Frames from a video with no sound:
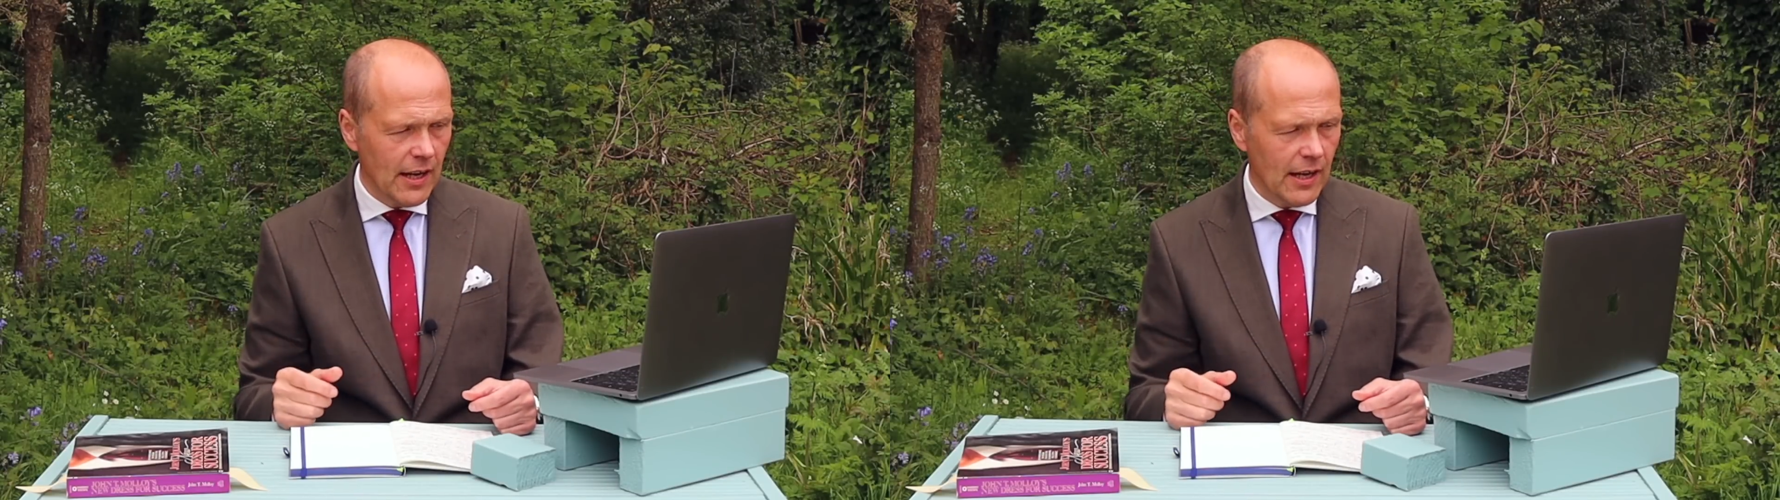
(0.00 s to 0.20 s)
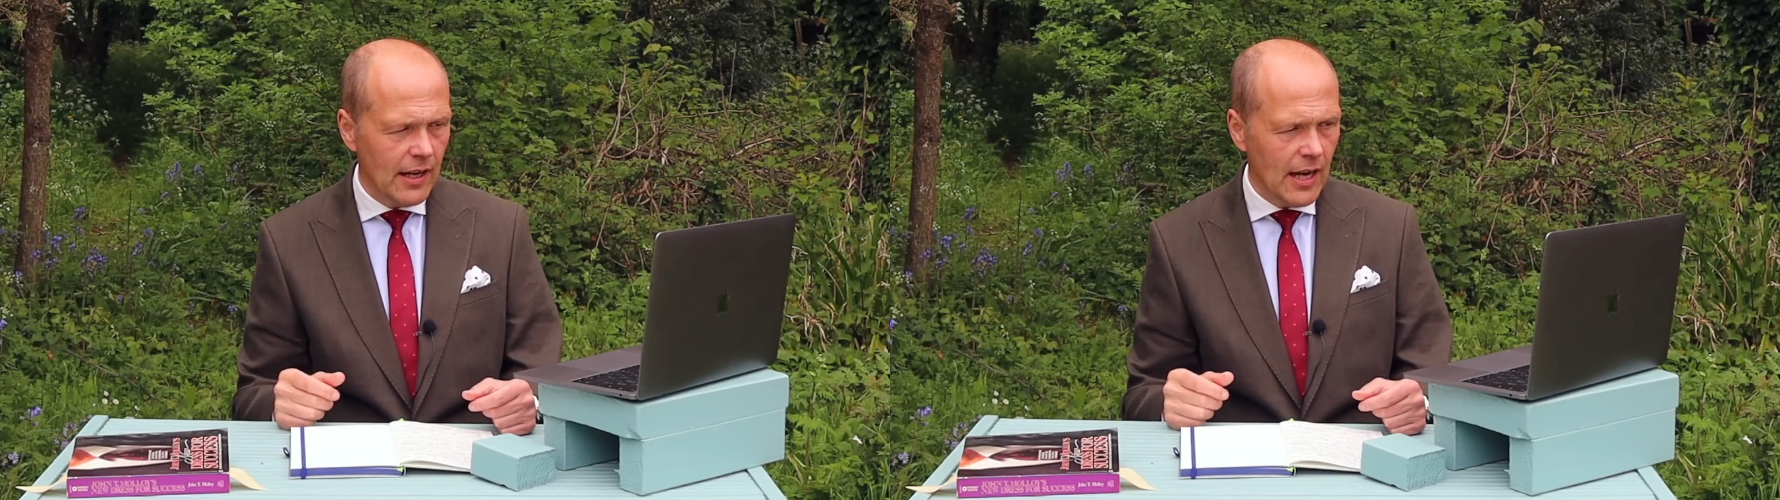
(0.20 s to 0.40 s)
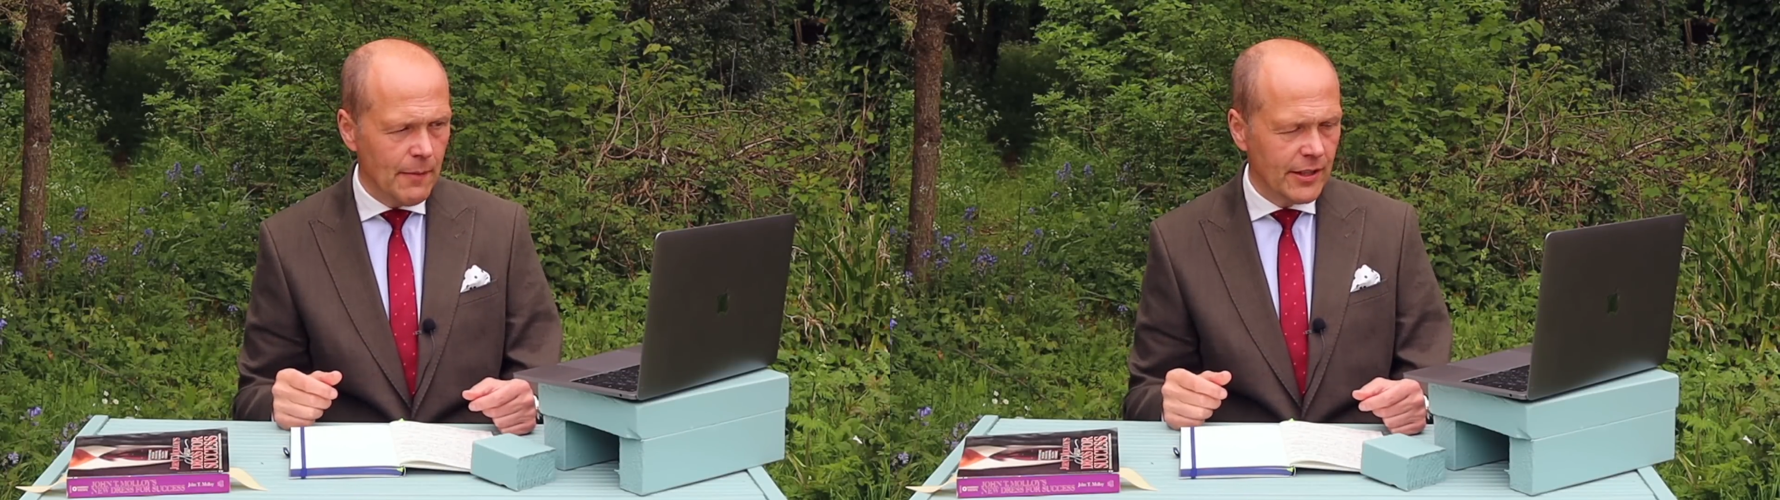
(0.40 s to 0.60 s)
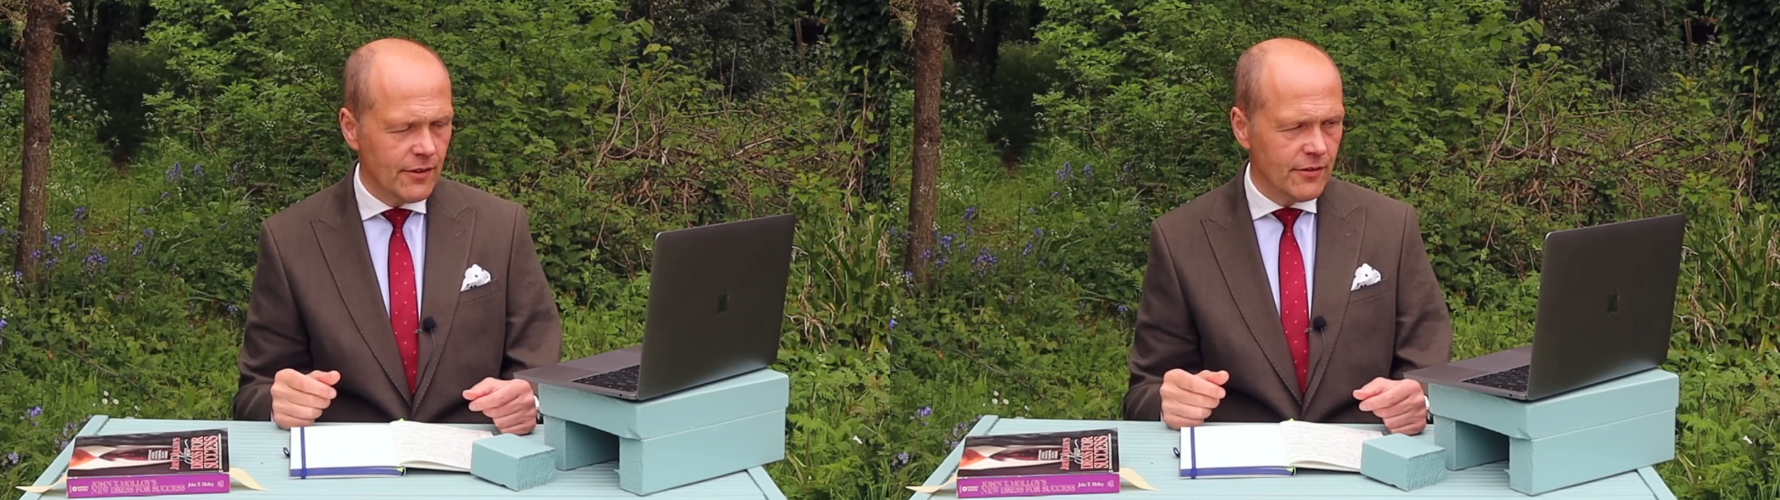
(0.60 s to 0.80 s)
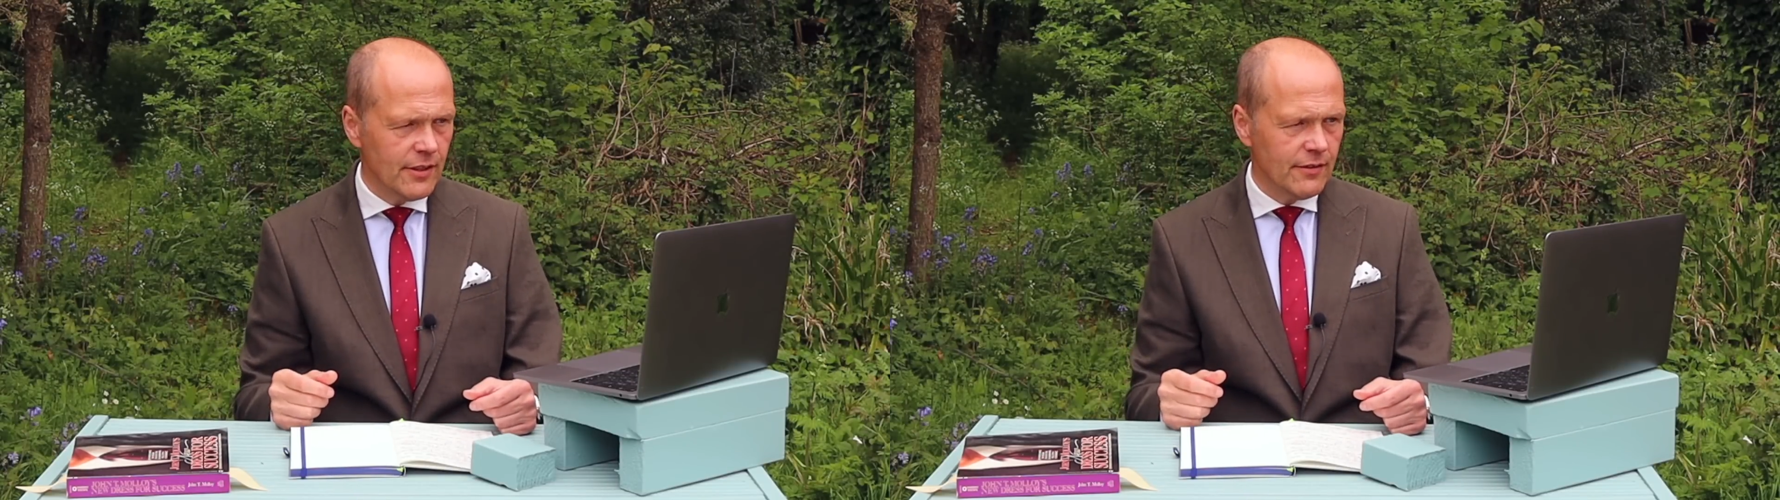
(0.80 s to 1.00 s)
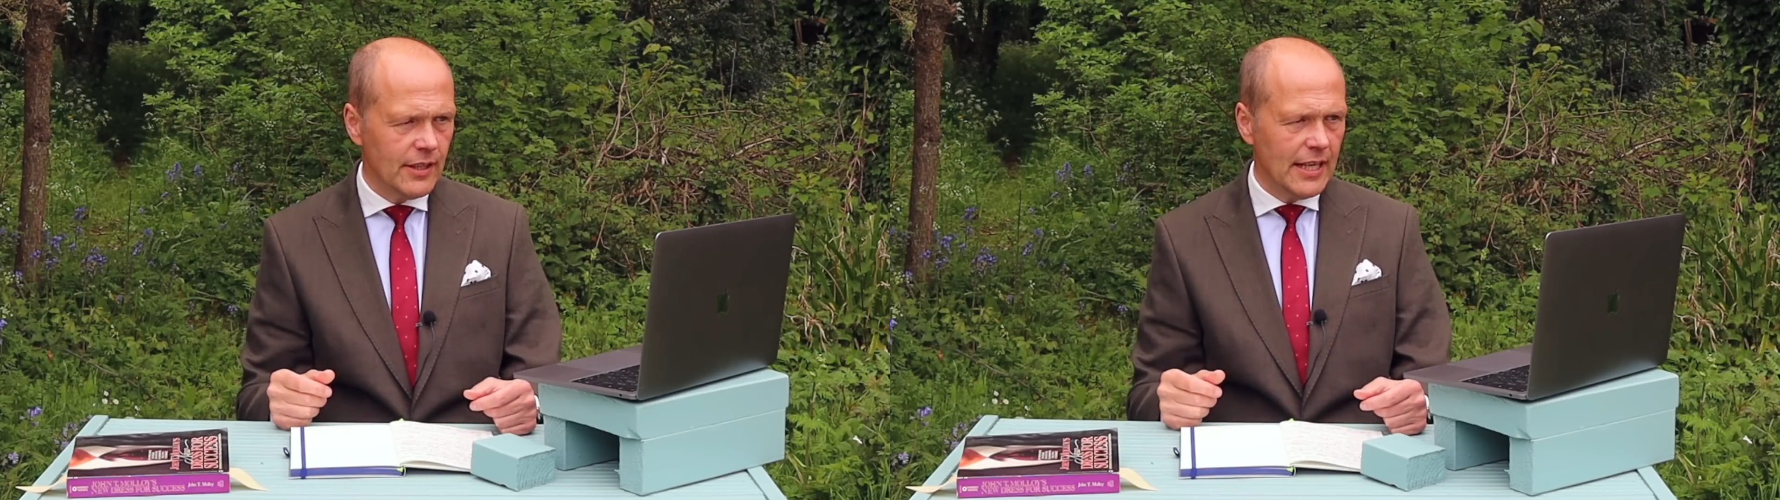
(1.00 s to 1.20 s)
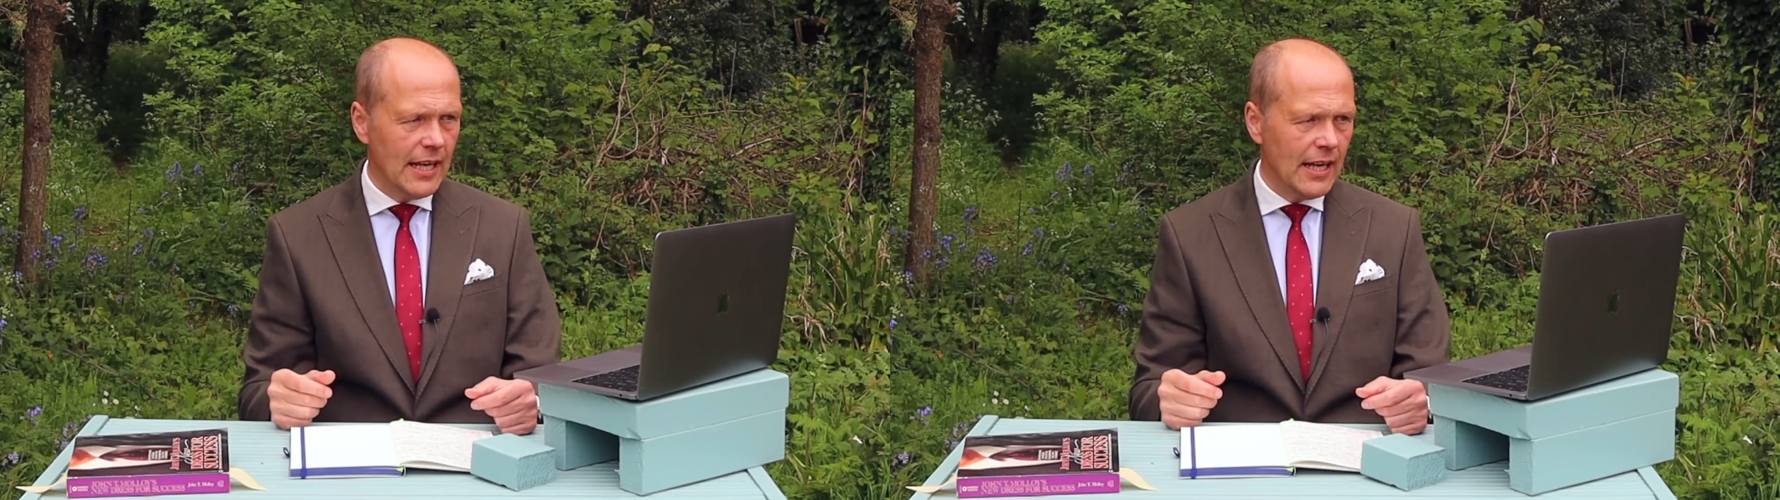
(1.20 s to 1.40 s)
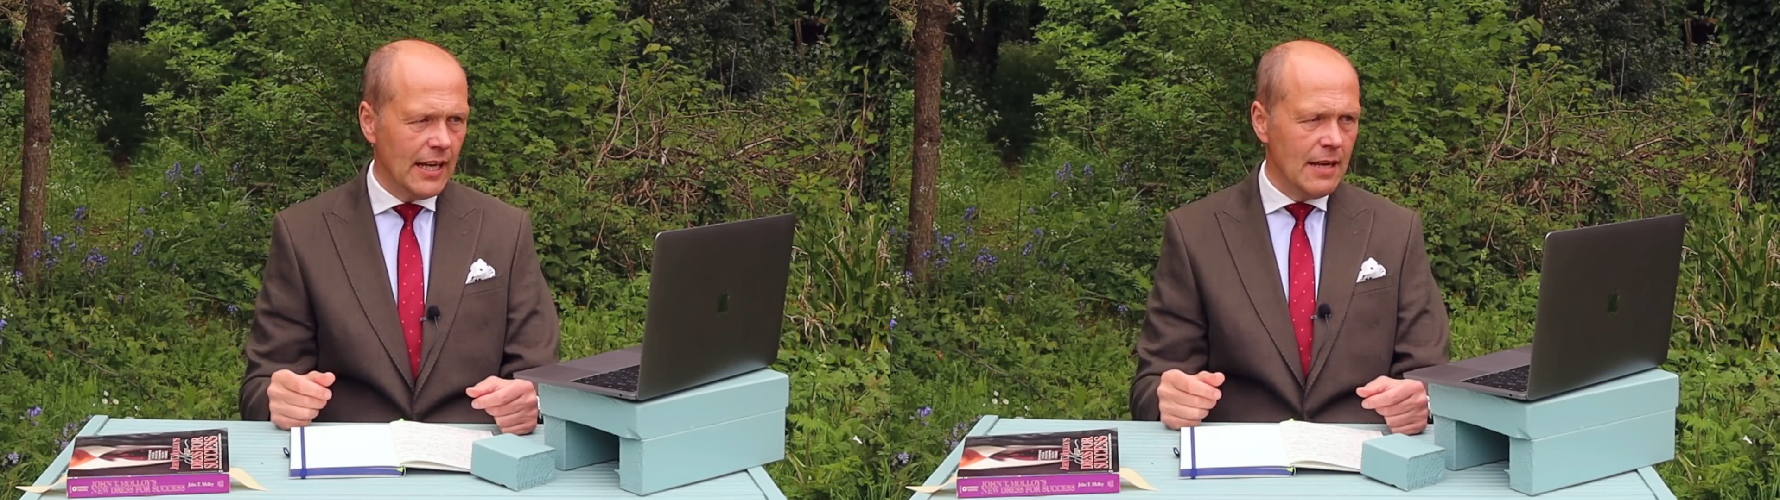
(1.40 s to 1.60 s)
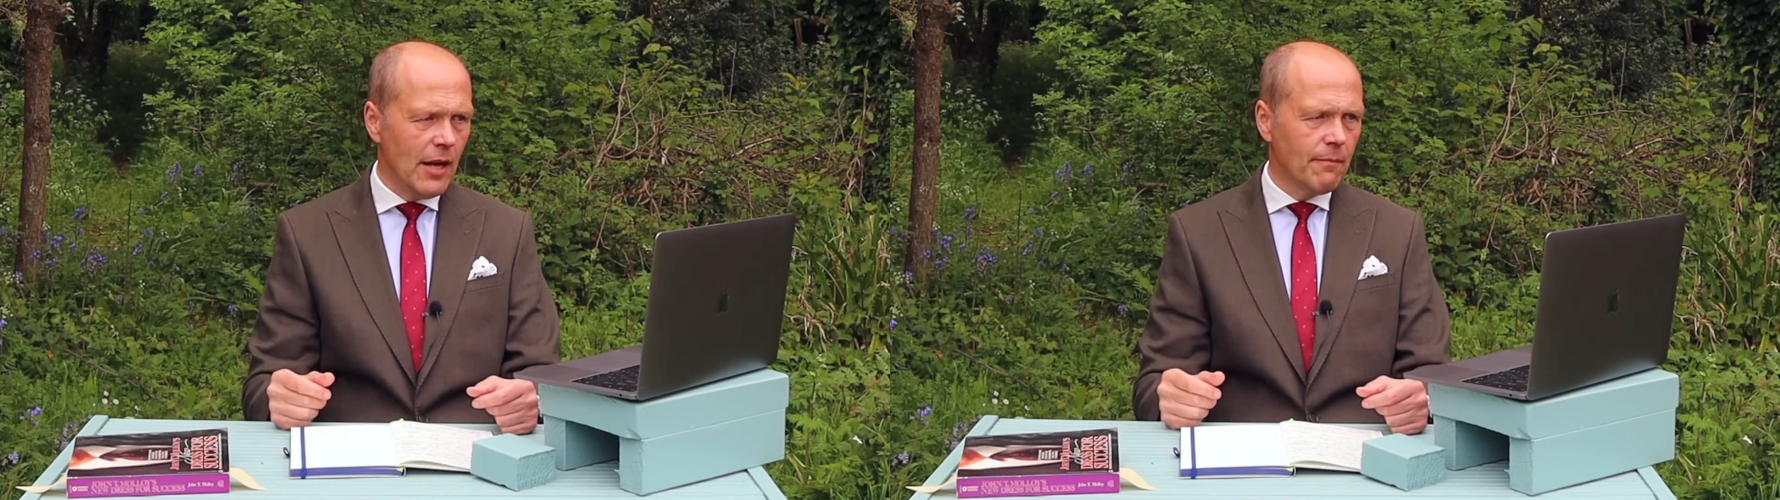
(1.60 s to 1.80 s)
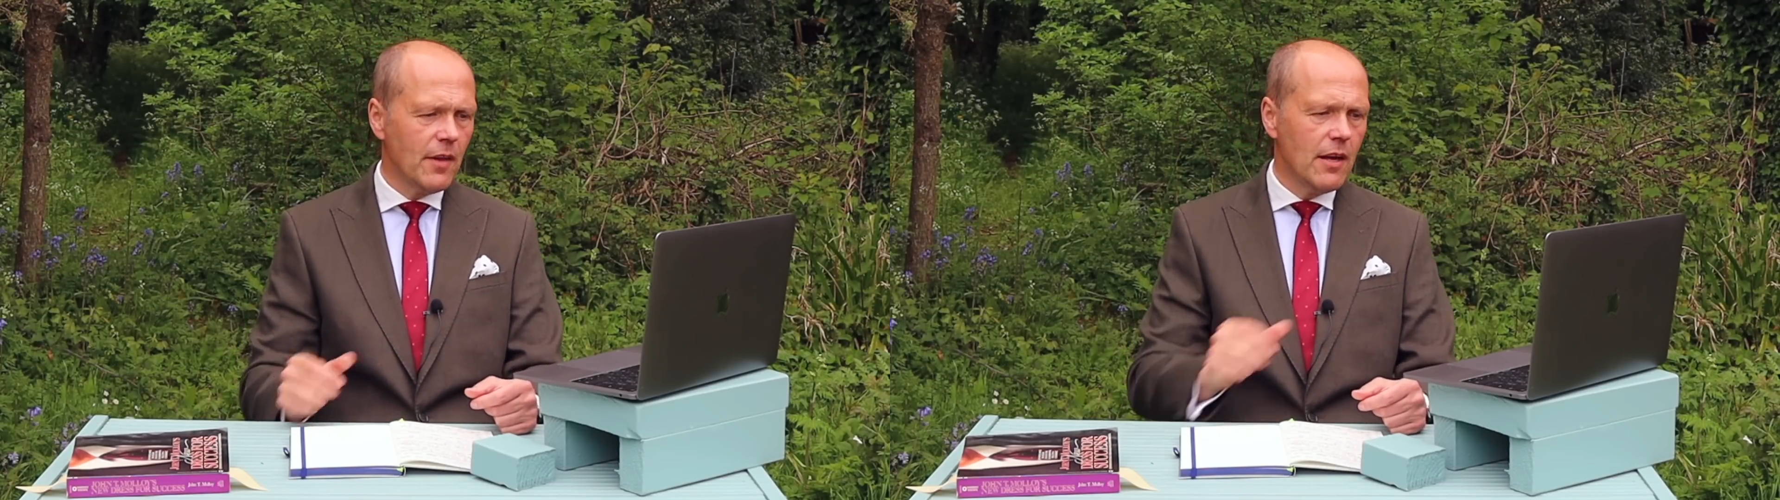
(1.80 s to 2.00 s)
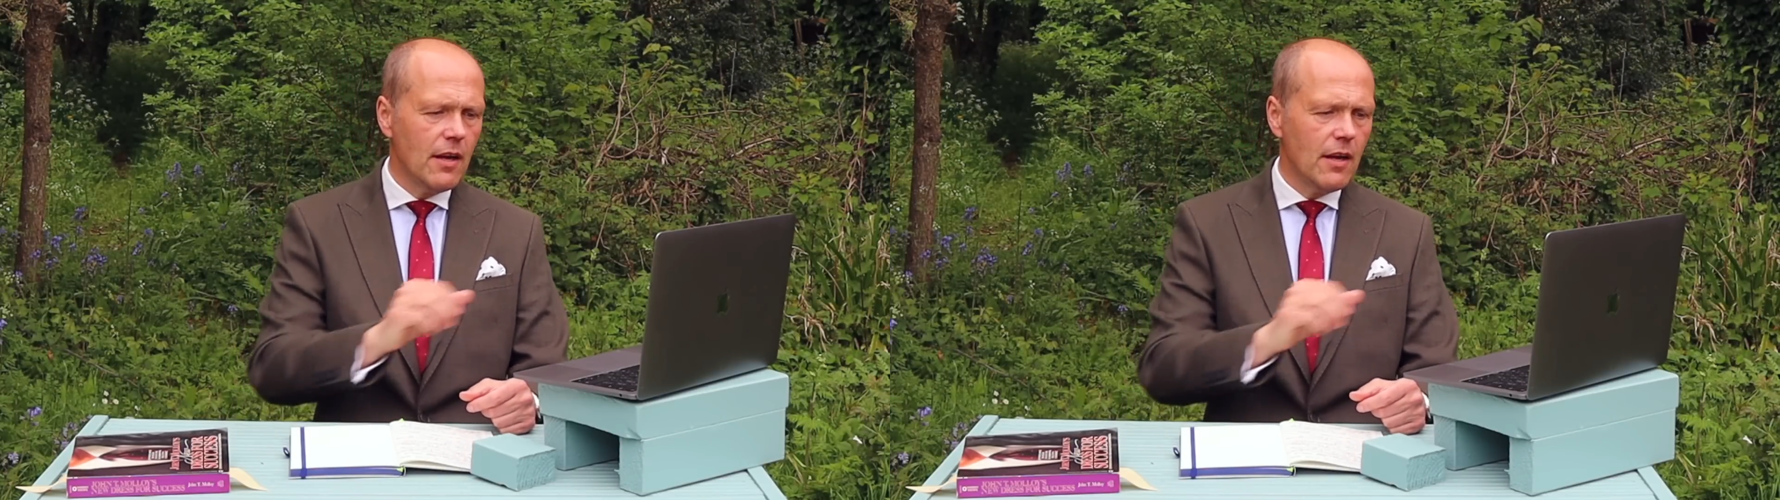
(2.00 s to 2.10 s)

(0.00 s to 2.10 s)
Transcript: uh, Ahmed does in his uh, email,